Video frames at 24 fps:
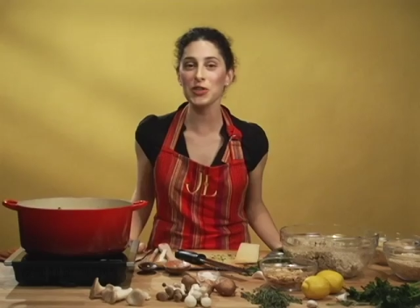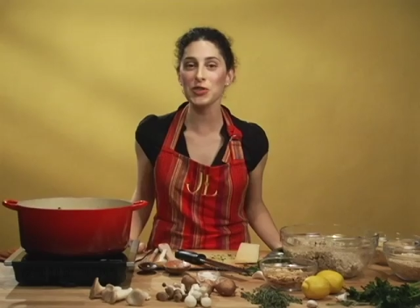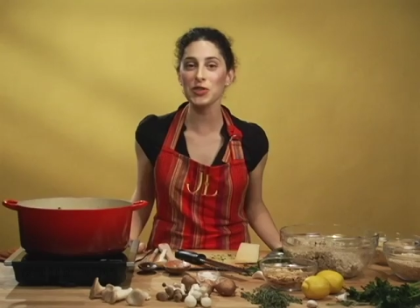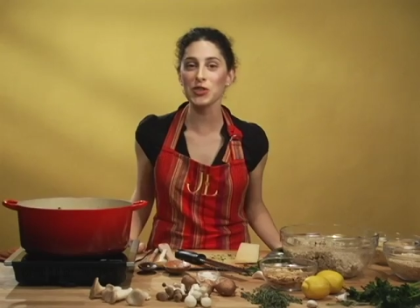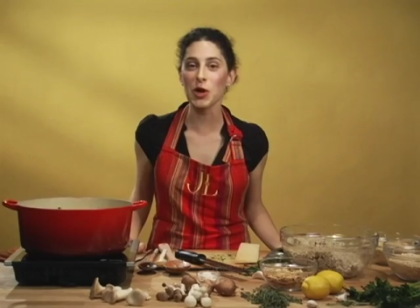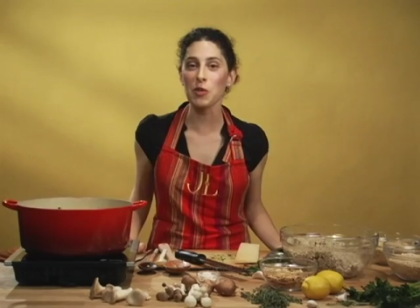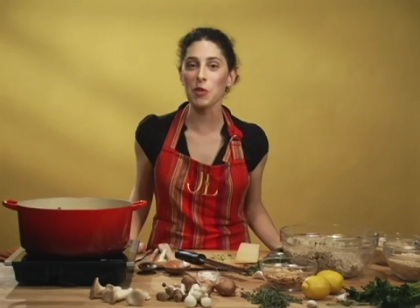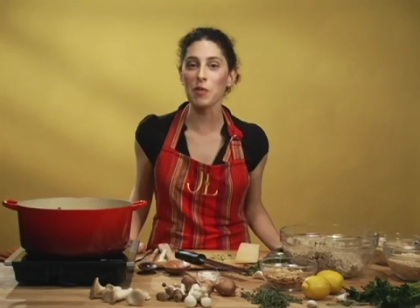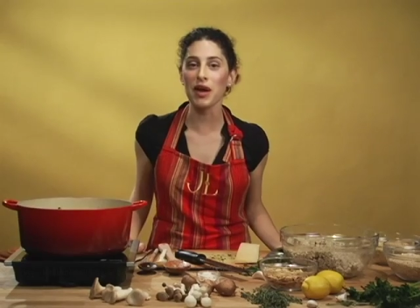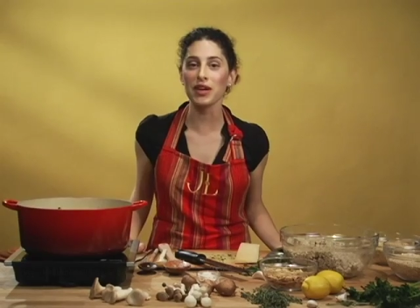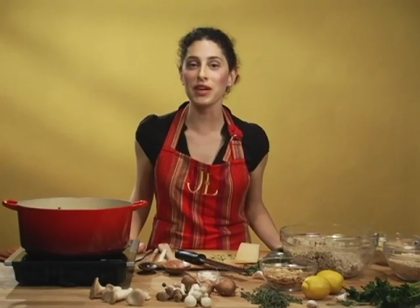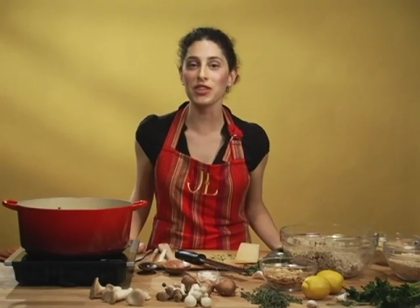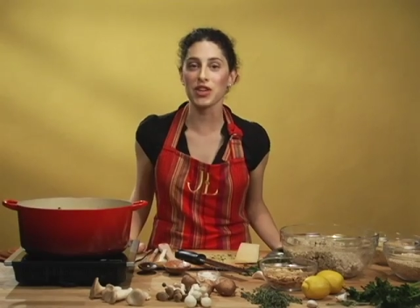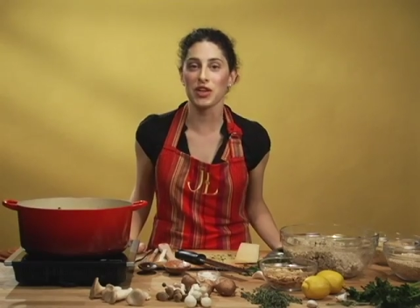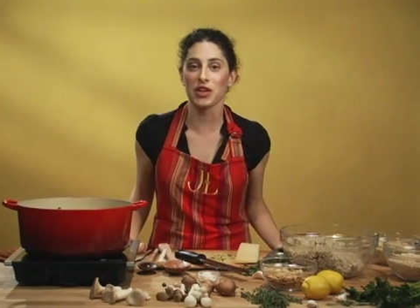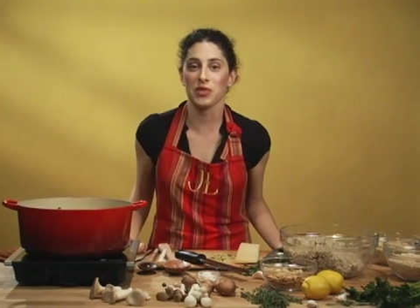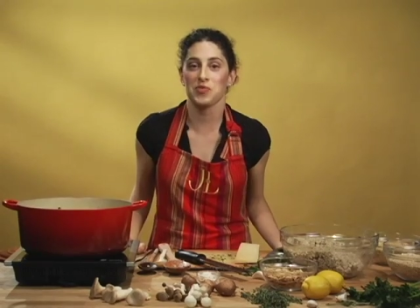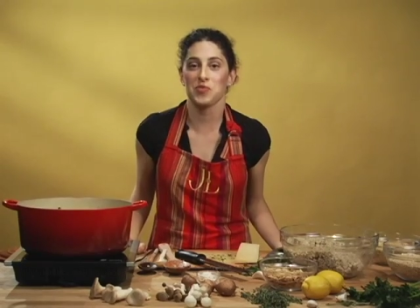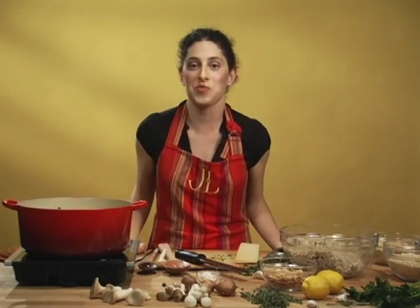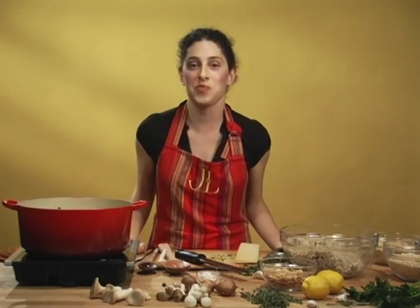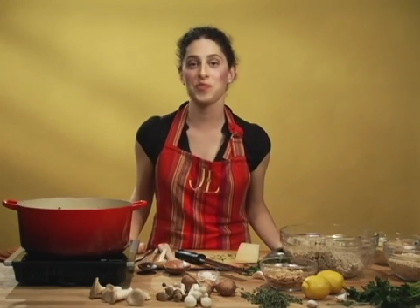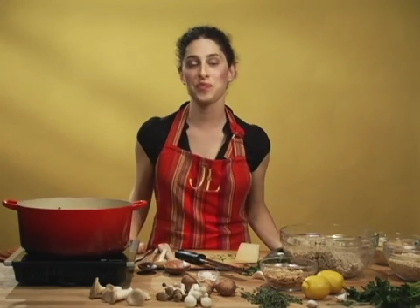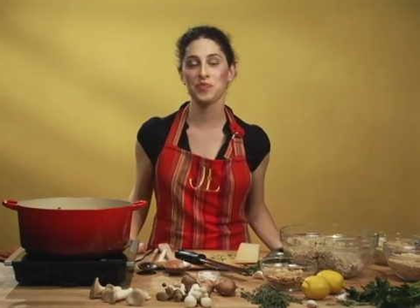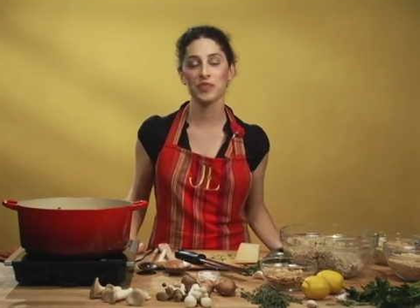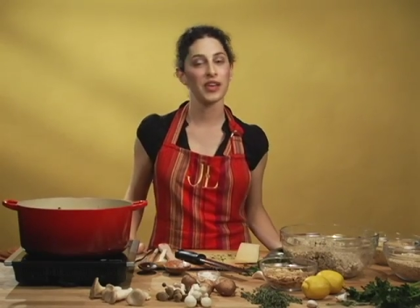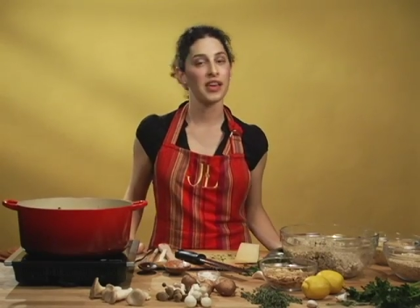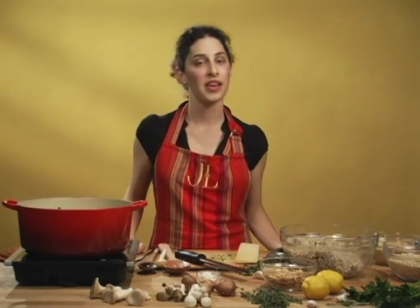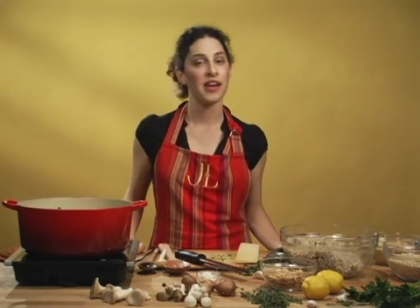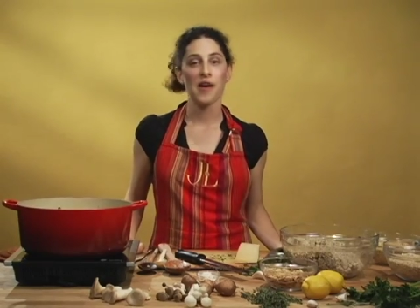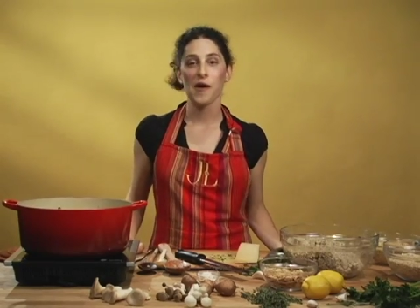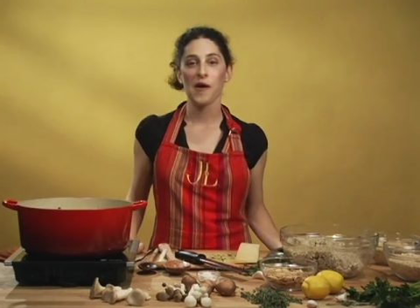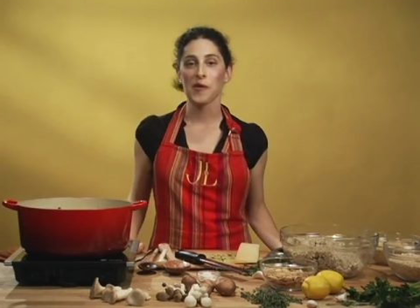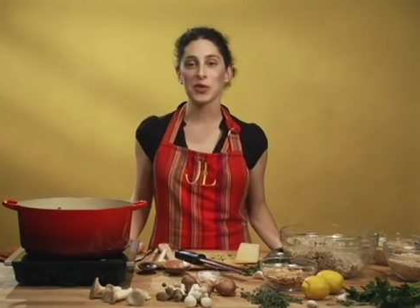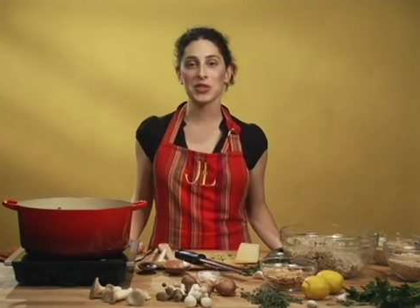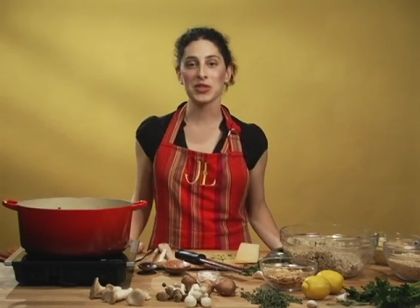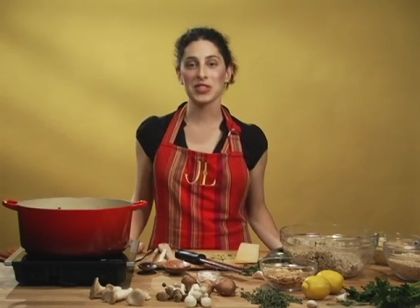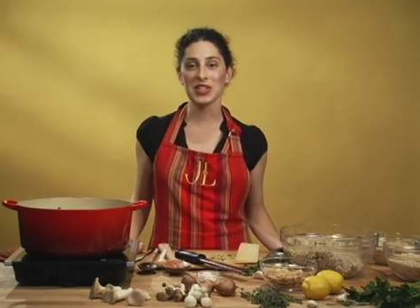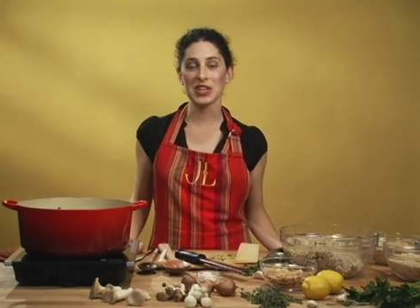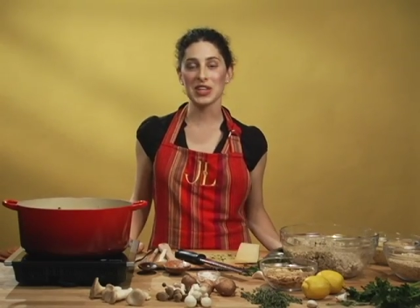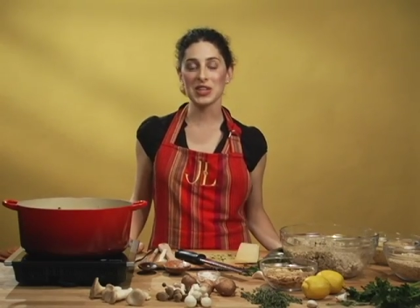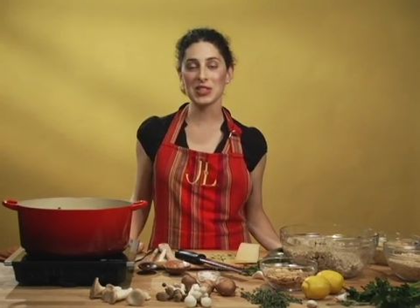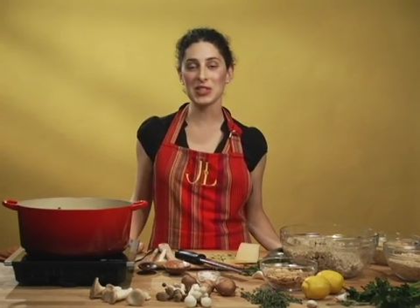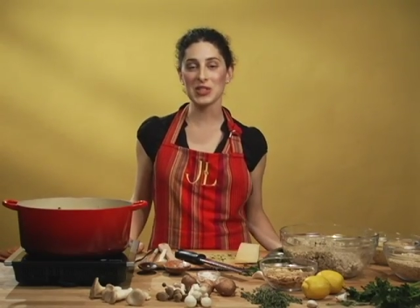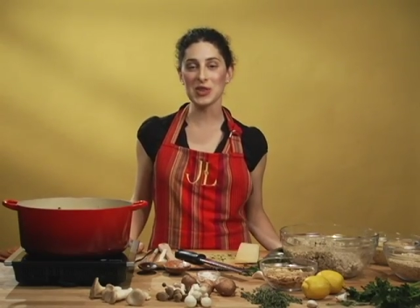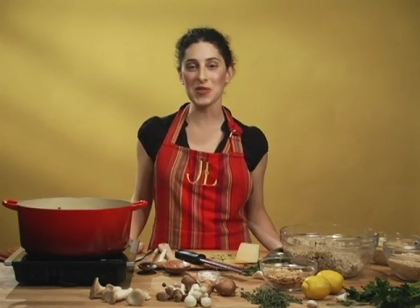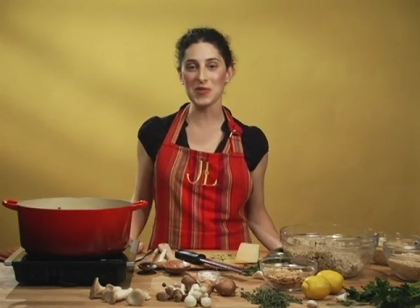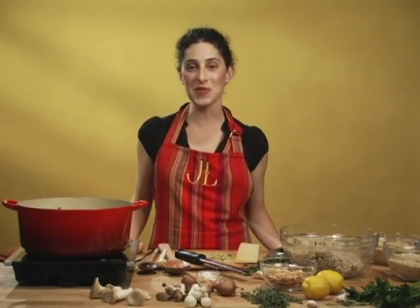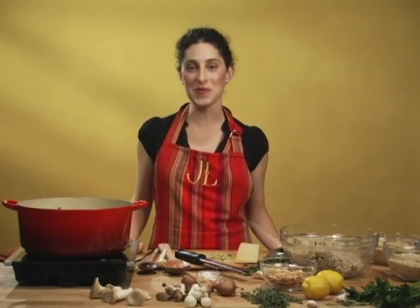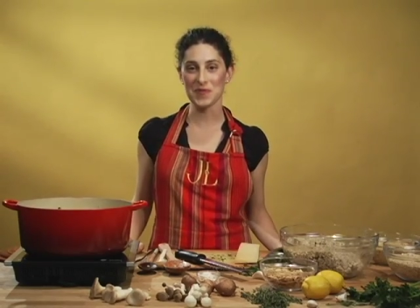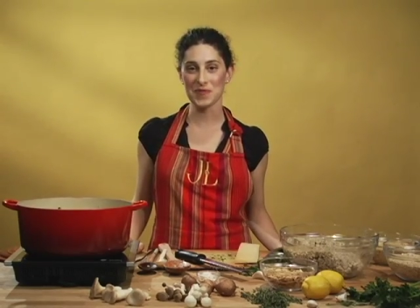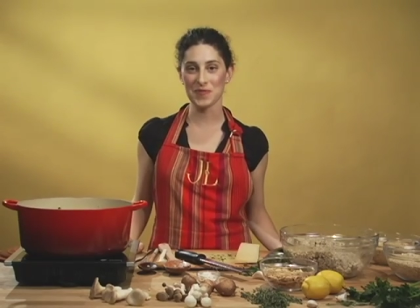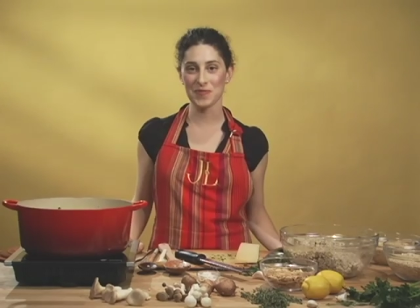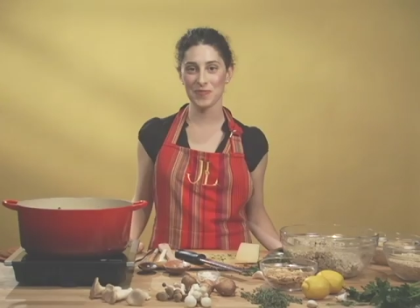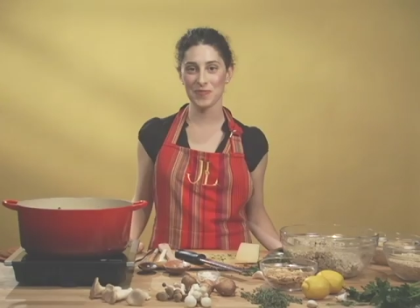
you so much, and we'll see you soon.